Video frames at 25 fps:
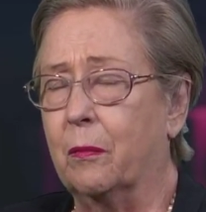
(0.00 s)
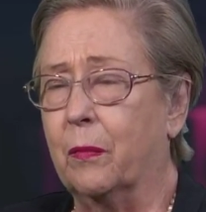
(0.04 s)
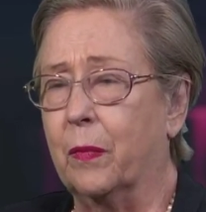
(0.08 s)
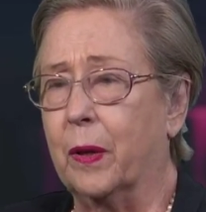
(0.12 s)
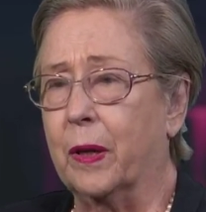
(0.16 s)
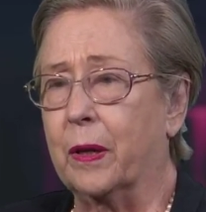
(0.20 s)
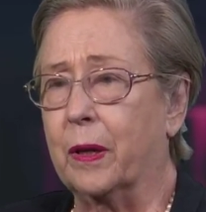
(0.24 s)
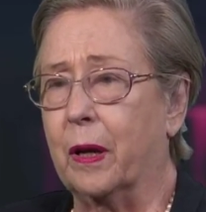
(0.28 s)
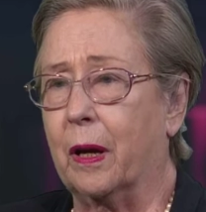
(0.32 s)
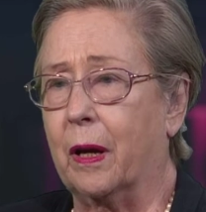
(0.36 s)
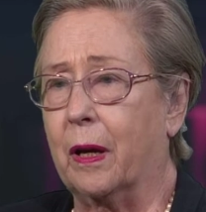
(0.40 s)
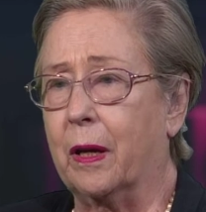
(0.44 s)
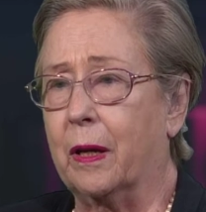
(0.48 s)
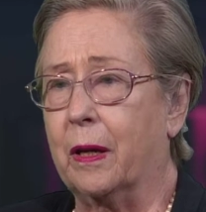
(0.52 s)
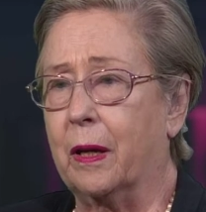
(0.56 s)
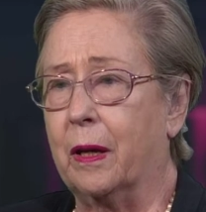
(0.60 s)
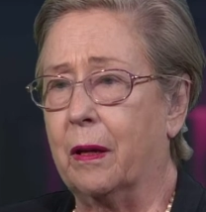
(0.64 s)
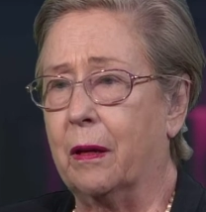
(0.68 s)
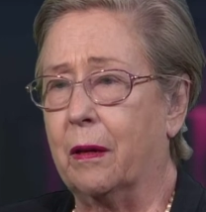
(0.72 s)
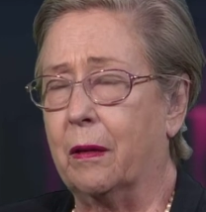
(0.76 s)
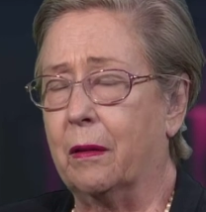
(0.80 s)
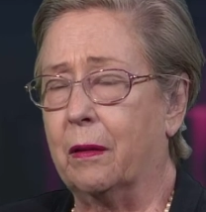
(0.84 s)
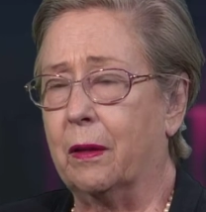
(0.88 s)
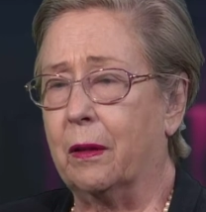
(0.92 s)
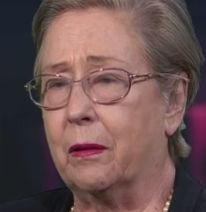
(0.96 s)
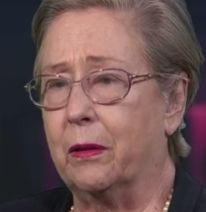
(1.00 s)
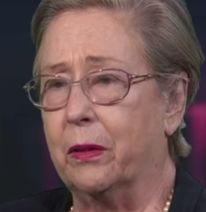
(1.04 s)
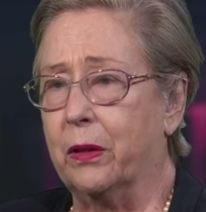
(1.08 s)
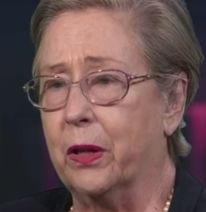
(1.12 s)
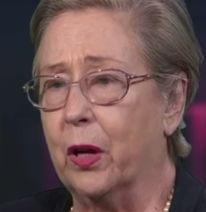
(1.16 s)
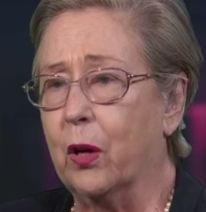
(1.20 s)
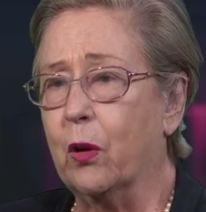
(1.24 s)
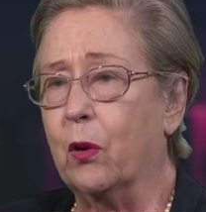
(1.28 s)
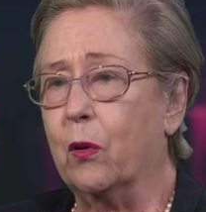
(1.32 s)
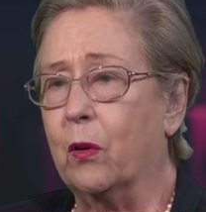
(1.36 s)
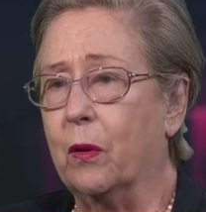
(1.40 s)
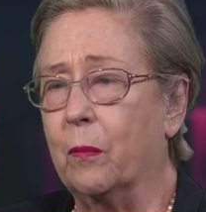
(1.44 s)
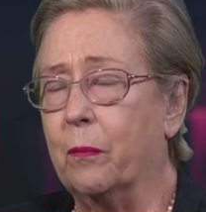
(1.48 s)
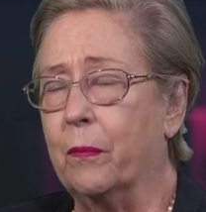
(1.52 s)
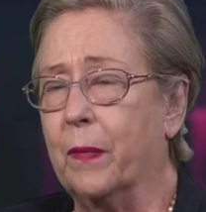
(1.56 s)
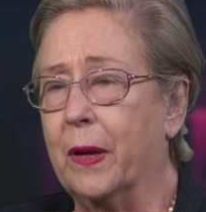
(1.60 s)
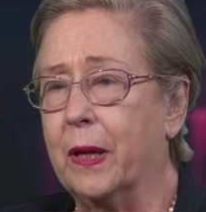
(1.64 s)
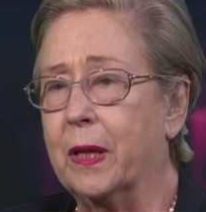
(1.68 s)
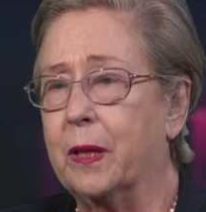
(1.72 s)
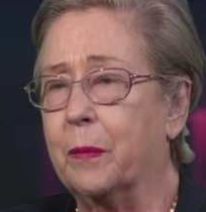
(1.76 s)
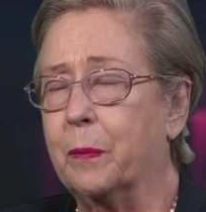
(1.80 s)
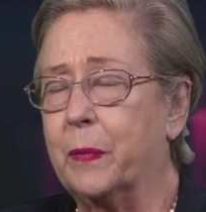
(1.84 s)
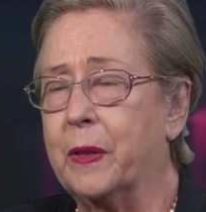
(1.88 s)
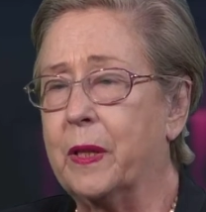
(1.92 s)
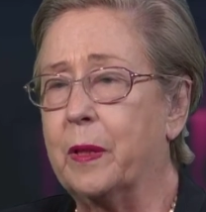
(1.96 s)
but I know
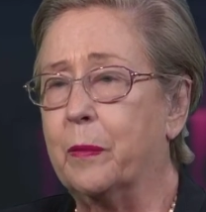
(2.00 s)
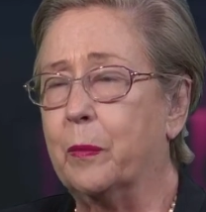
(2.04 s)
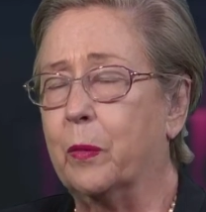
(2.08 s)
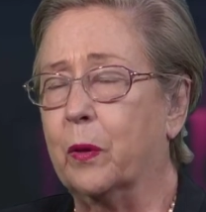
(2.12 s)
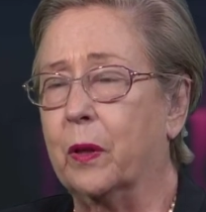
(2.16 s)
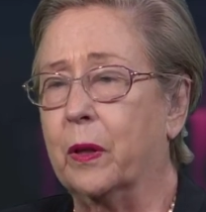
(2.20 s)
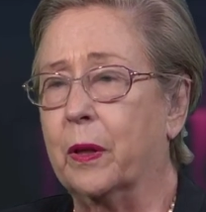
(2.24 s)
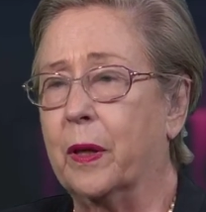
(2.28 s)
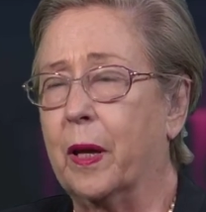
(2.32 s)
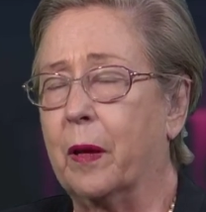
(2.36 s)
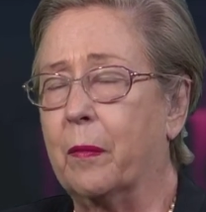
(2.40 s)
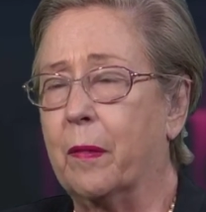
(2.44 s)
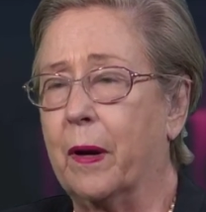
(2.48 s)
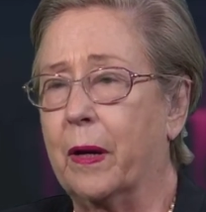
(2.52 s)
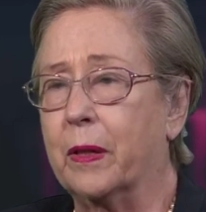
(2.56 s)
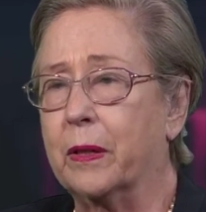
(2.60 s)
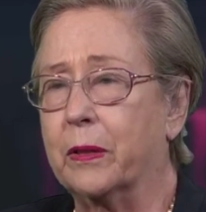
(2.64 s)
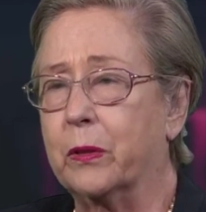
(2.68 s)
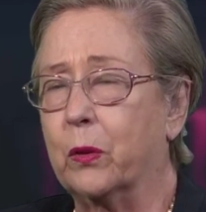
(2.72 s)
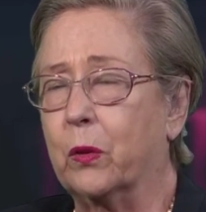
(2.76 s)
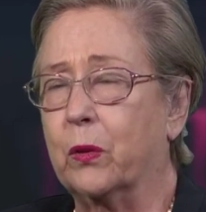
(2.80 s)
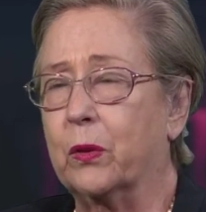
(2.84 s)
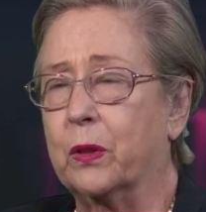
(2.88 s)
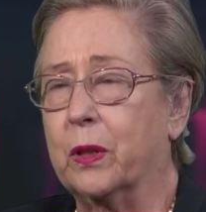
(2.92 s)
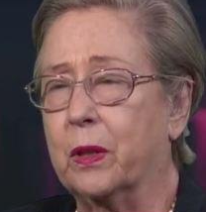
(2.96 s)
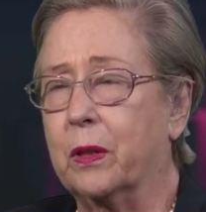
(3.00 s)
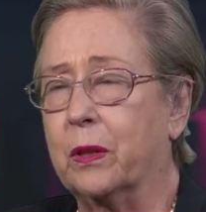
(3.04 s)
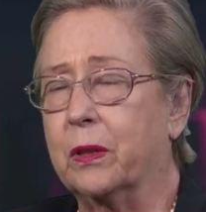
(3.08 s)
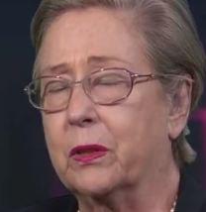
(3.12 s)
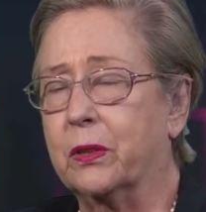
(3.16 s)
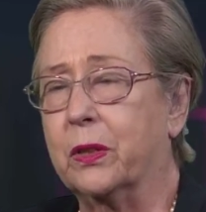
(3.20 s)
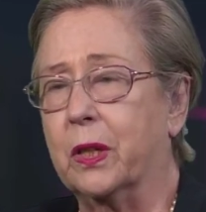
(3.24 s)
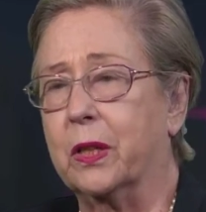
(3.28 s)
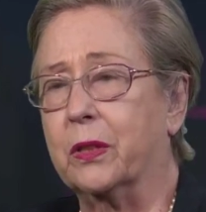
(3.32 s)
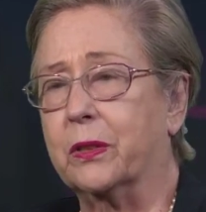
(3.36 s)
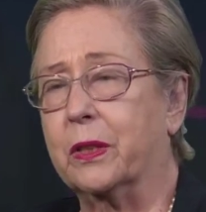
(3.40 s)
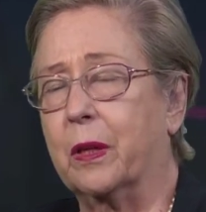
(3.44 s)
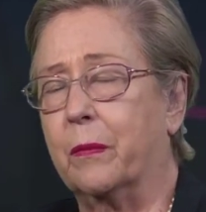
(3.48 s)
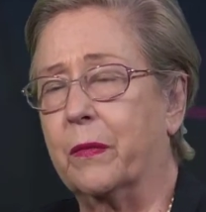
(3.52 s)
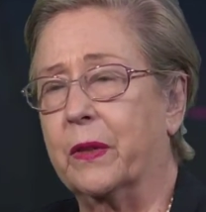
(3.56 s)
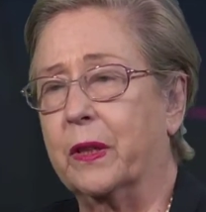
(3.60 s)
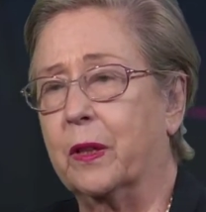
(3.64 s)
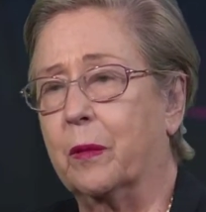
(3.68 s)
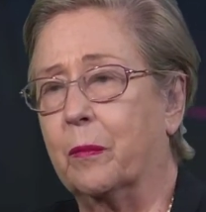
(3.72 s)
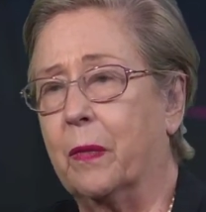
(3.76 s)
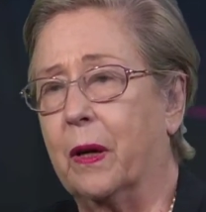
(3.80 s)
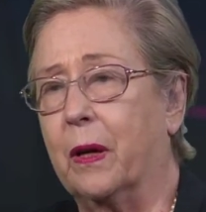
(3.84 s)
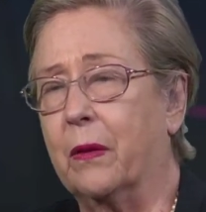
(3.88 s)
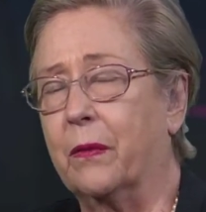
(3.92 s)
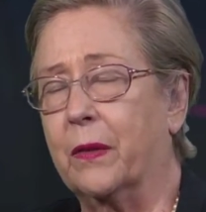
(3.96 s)
many people, and I might say something
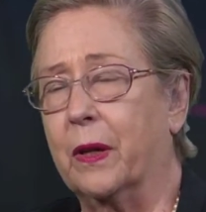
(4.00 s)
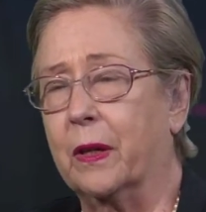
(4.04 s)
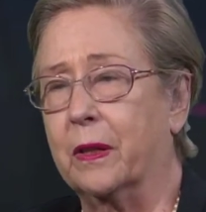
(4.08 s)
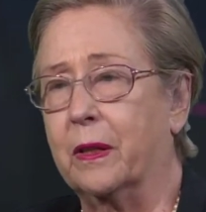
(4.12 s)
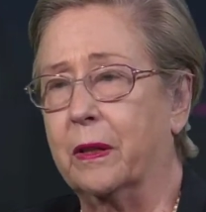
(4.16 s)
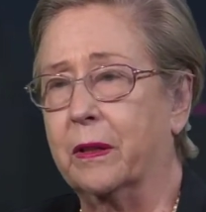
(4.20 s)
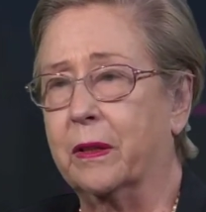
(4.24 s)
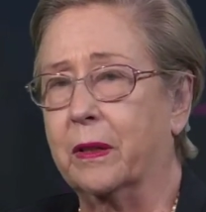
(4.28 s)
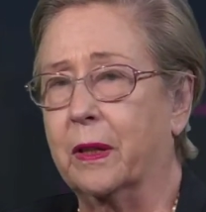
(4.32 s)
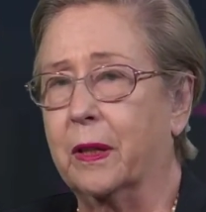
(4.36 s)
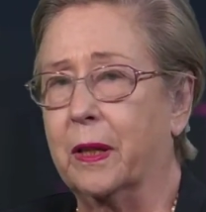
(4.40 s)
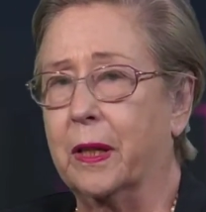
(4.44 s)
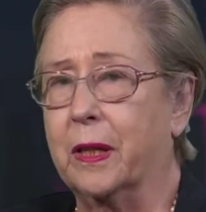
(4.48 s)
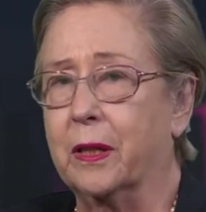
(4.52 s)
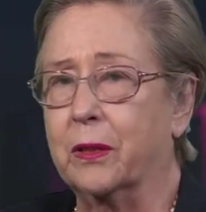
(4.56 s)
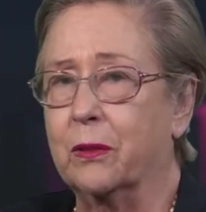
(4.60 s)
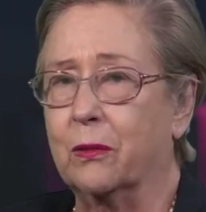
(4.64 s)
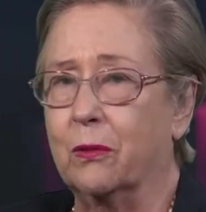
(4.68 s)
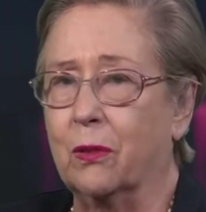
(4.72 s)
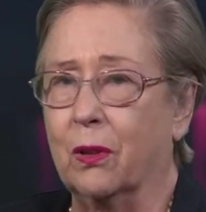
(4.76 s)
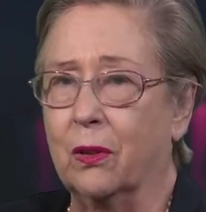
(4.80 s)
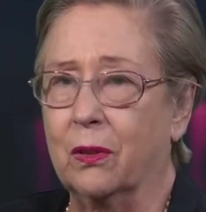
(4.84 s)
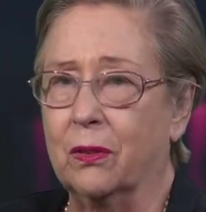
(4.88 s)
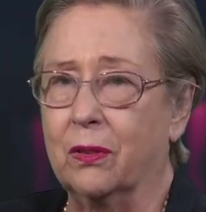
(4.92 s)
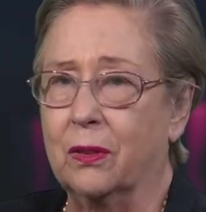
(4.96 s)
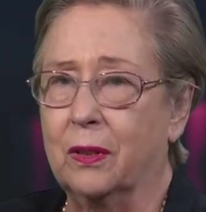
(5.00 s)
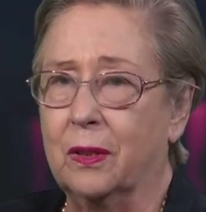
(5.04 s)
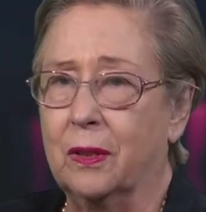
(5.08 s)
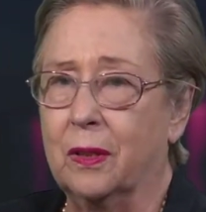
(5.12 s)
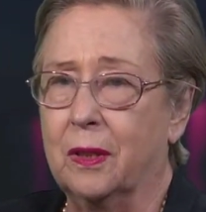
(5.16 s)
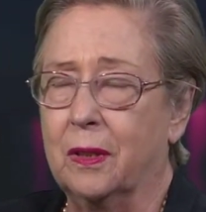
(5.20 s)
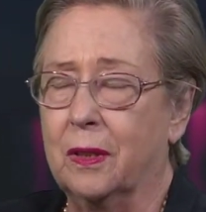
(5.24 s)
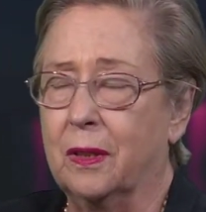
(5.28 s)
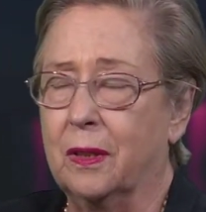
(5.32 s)
about that a little later on.